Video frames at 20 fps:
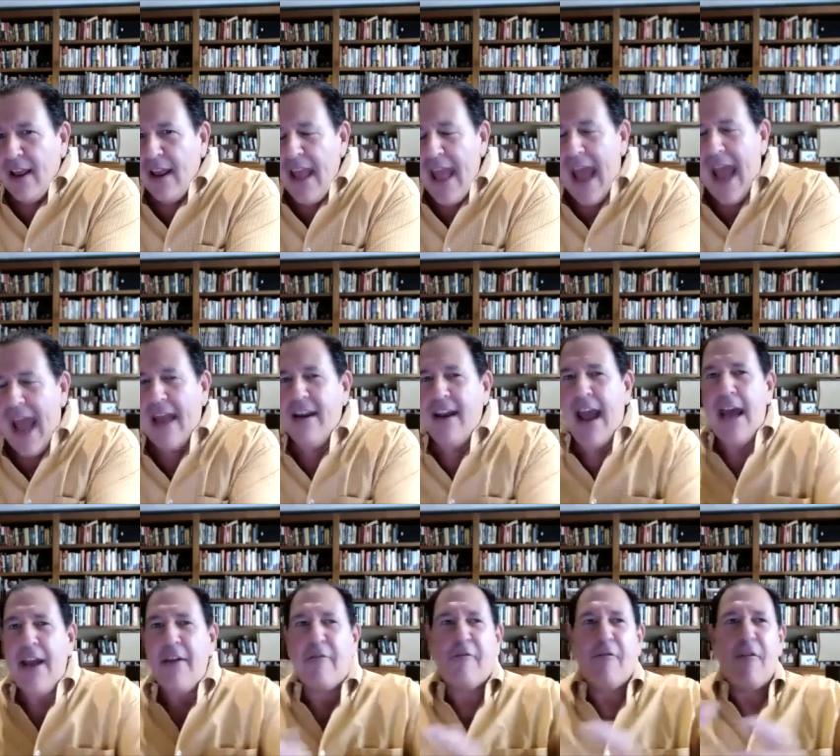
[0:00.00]
and,
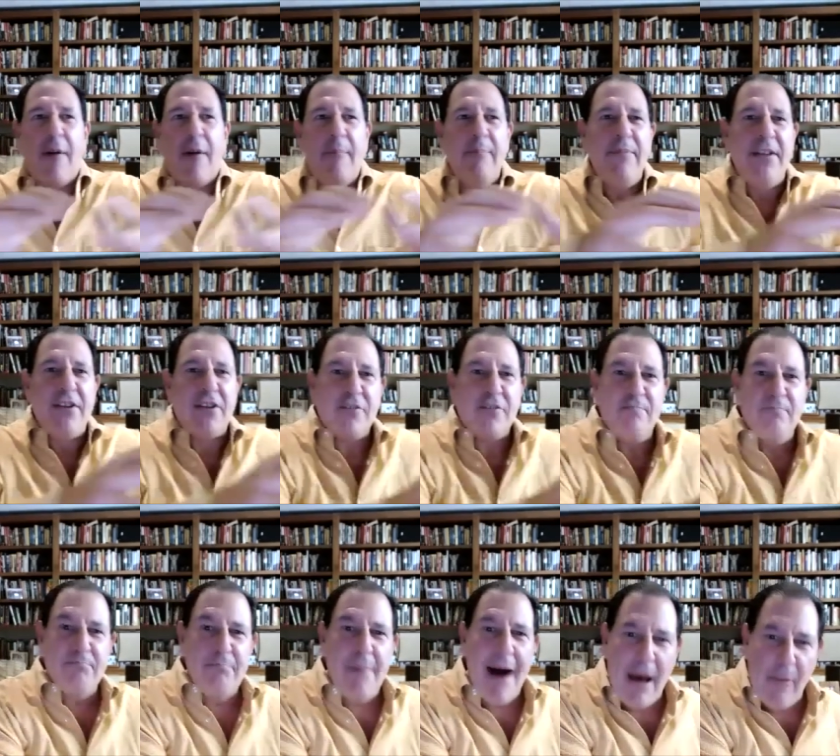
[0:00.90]
and from this
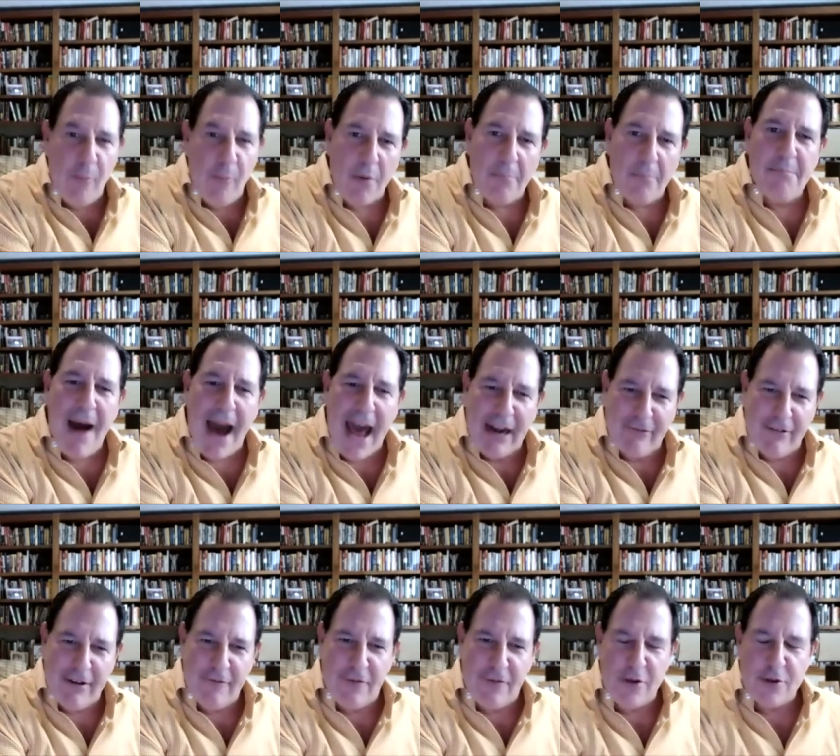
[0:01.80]
mo- more
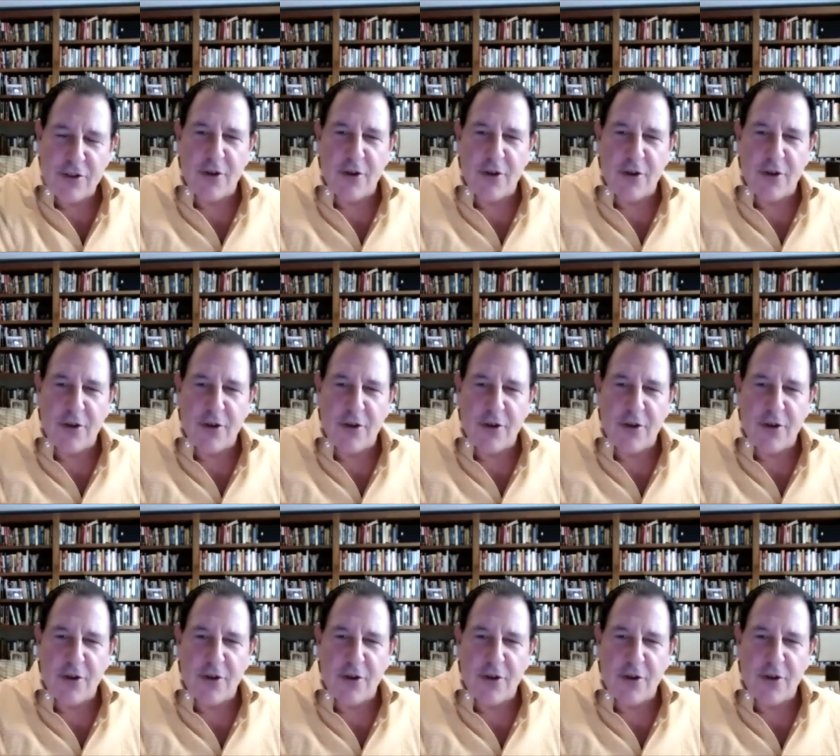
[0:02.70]
moderate view.